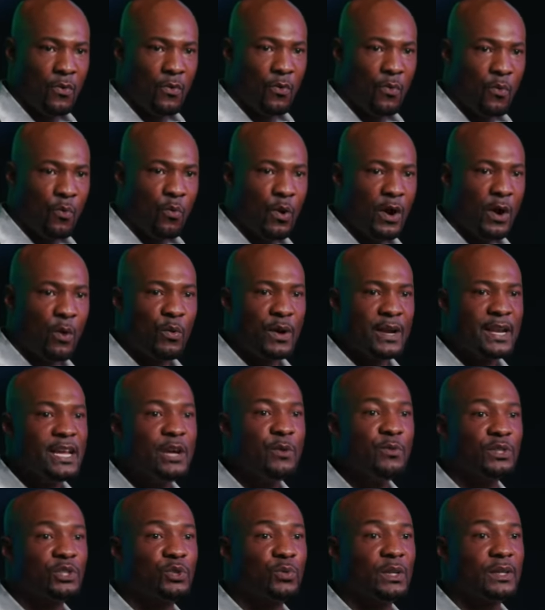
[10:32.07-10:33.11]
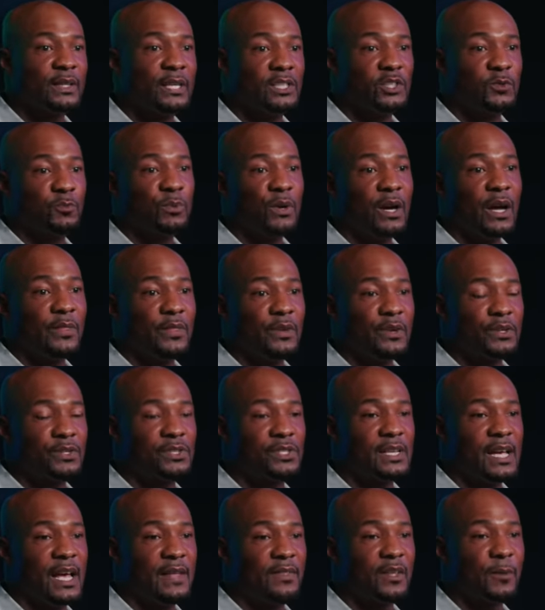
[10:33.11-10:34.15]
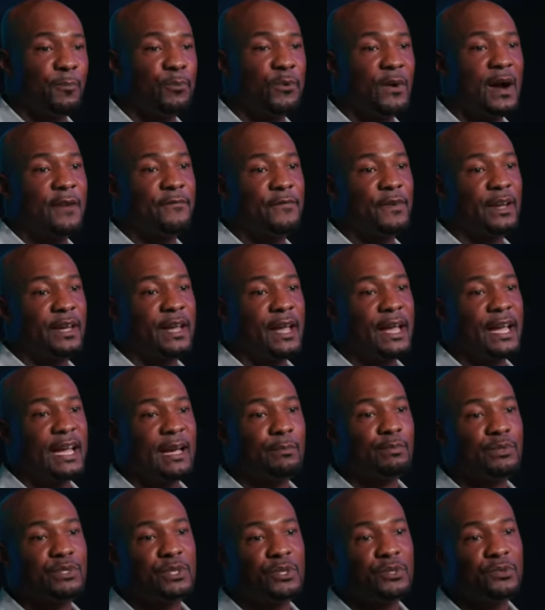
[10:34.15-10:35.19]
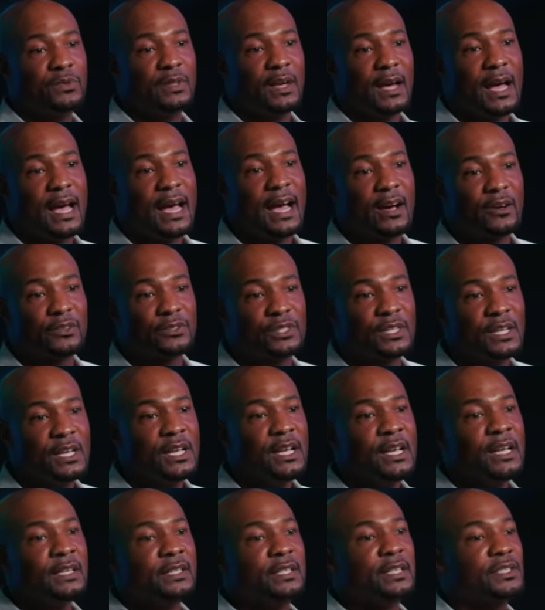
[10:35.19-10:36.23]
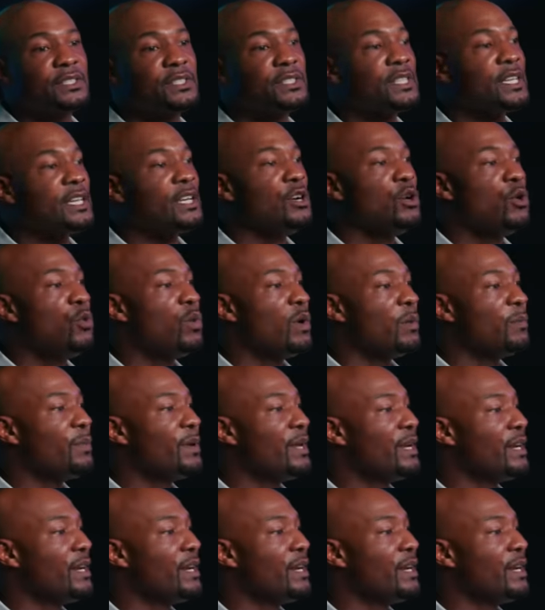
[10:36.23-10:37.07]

Where, when he was with his brothers and the prophet came to the house to see who would be